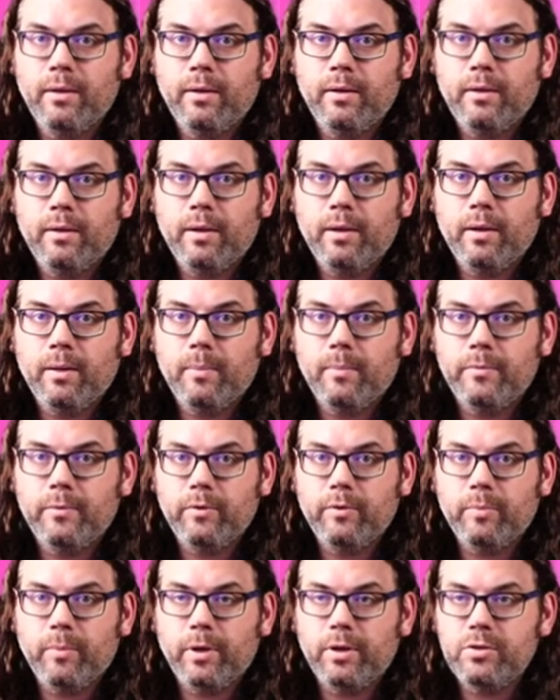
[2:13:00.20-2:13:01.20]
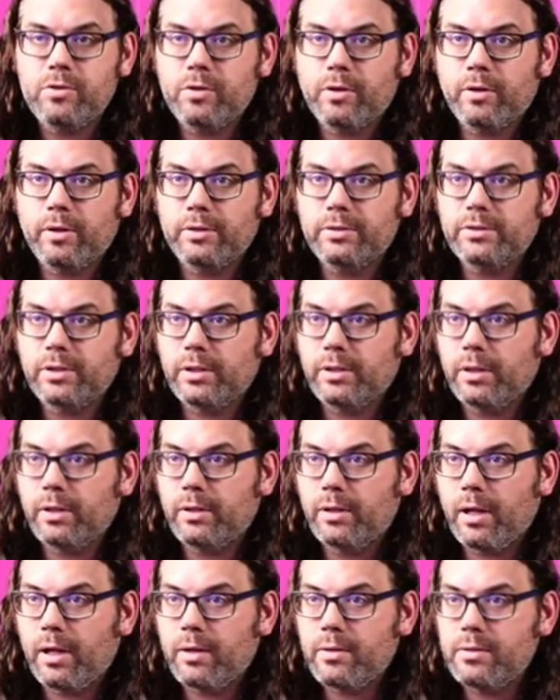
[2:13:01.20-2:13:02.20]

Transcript: Yeah, just make sure. And that's where